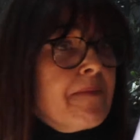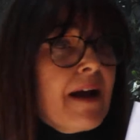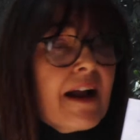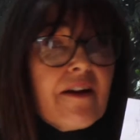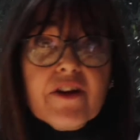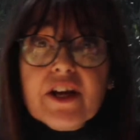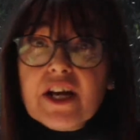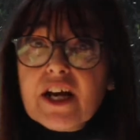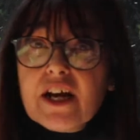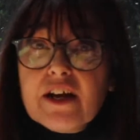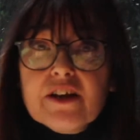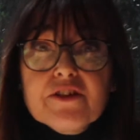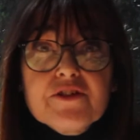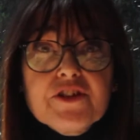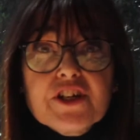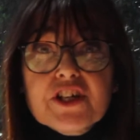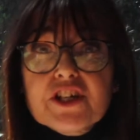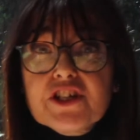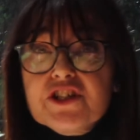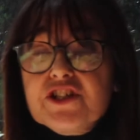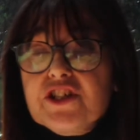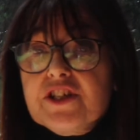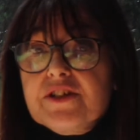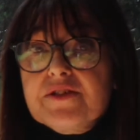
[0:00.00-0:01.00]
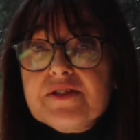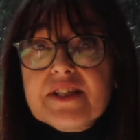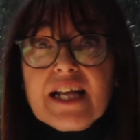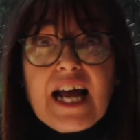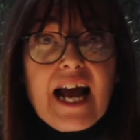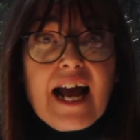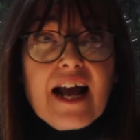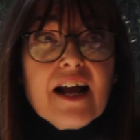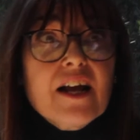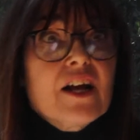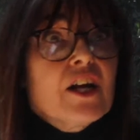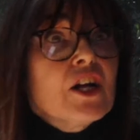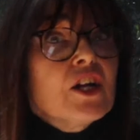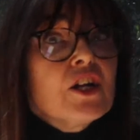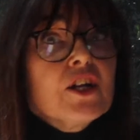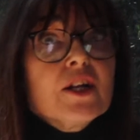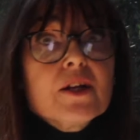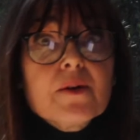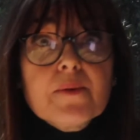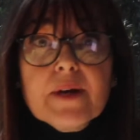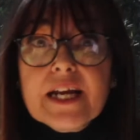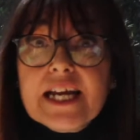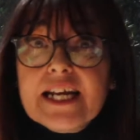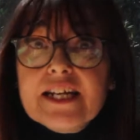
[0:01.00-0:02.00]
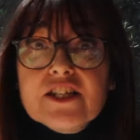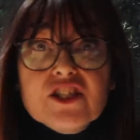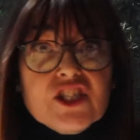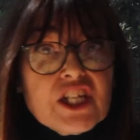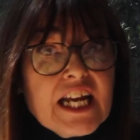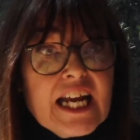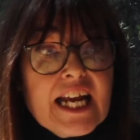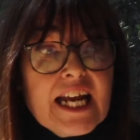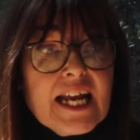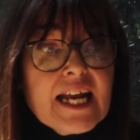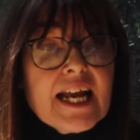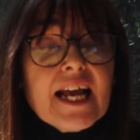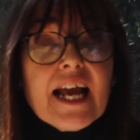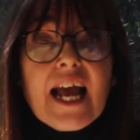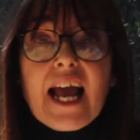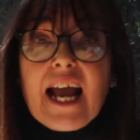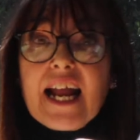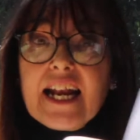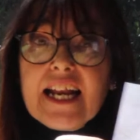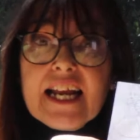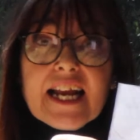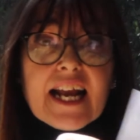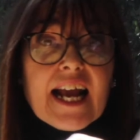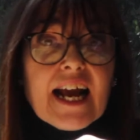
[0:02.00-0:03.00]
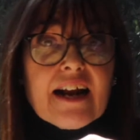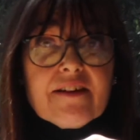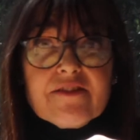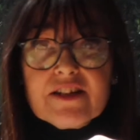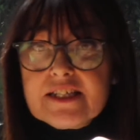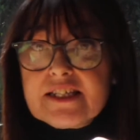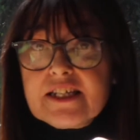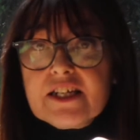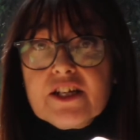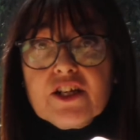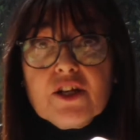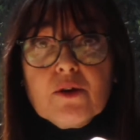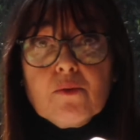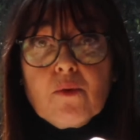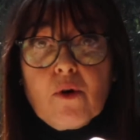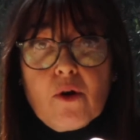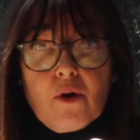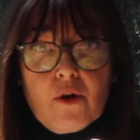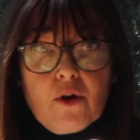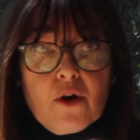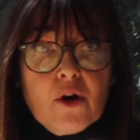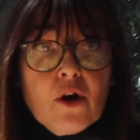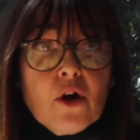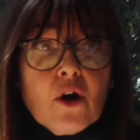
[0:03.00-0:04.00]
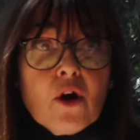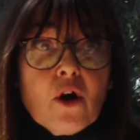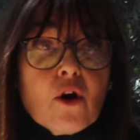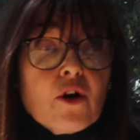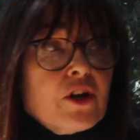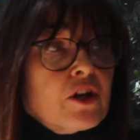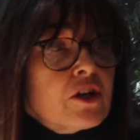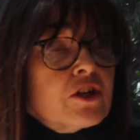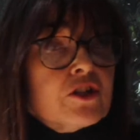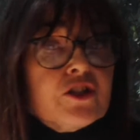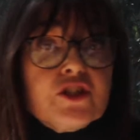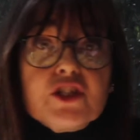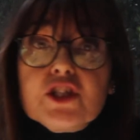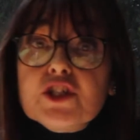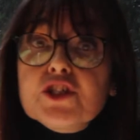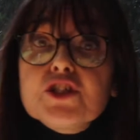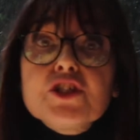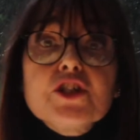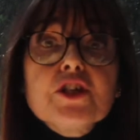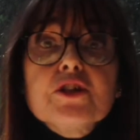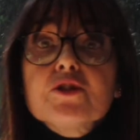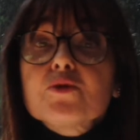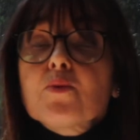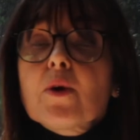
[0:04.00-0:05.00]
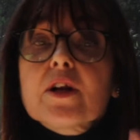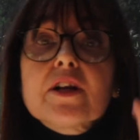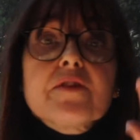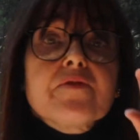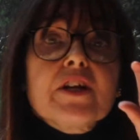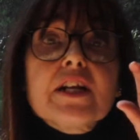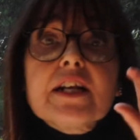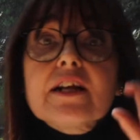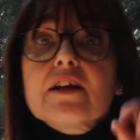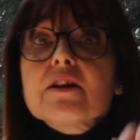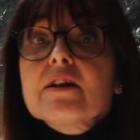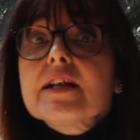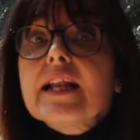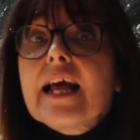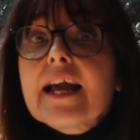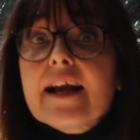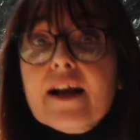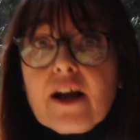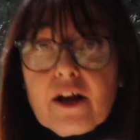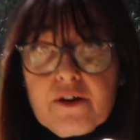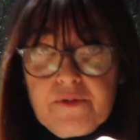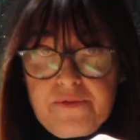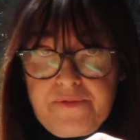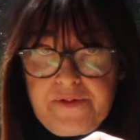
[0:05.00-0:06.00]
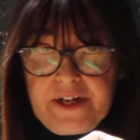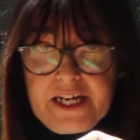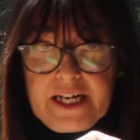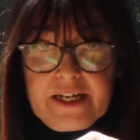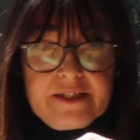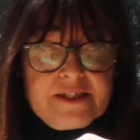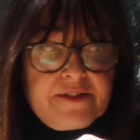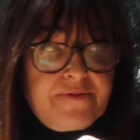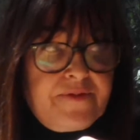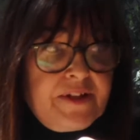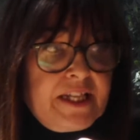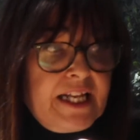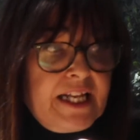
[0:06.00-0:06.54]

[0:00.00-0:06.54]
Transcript: Mario, you could use that, Luigi, any character you want. Or you could just use one of your little Lego figures for